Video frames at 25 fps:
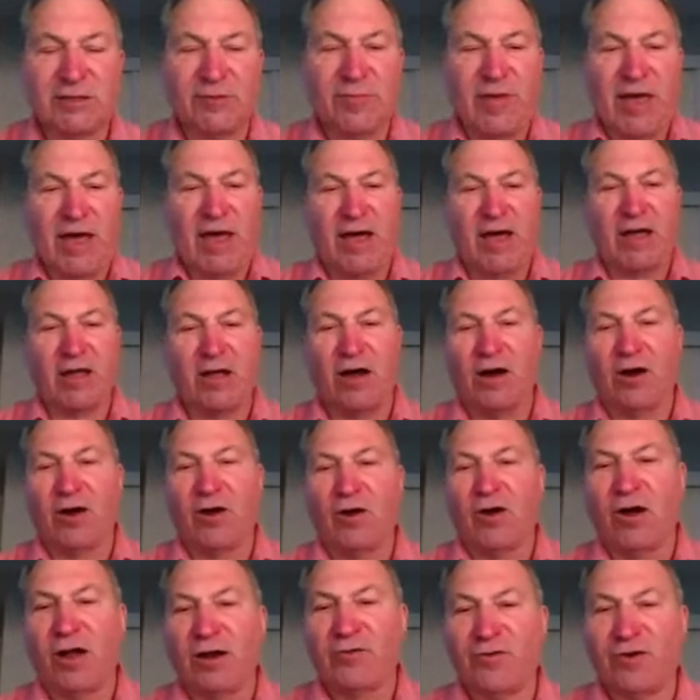in the back:
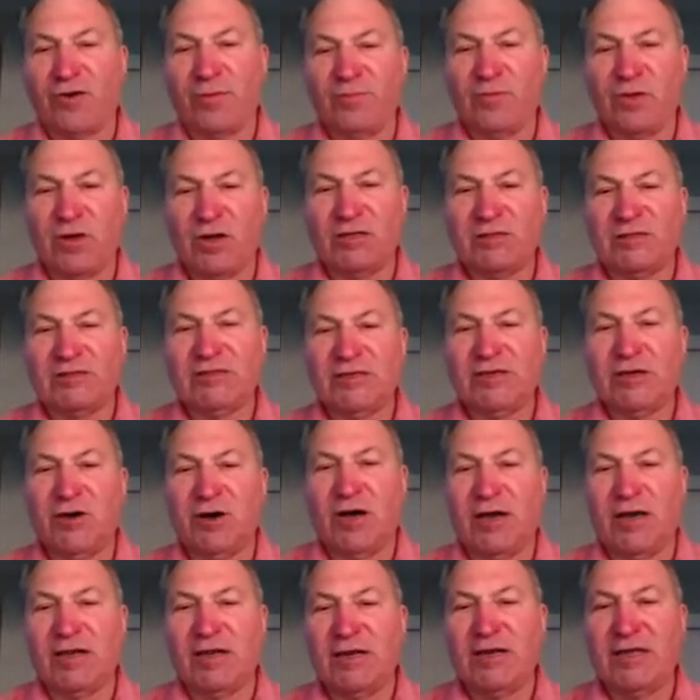argon, krypton,
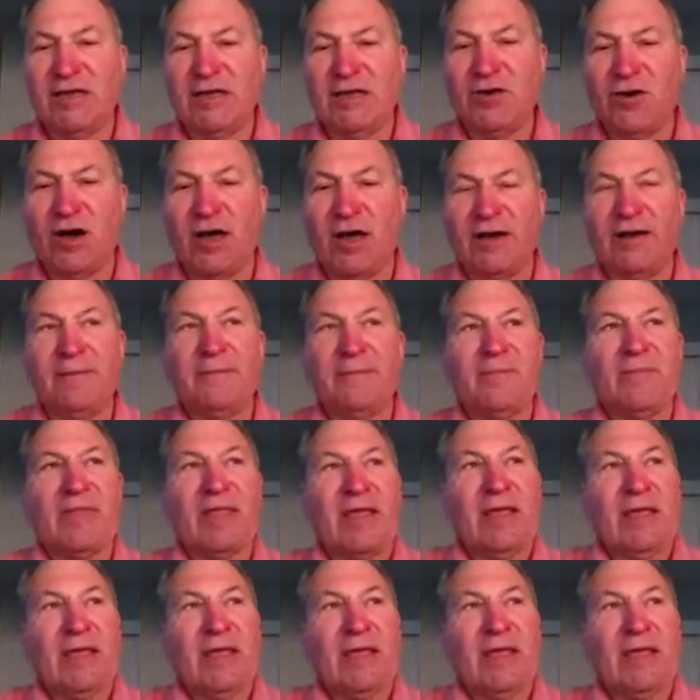xenon, and neon,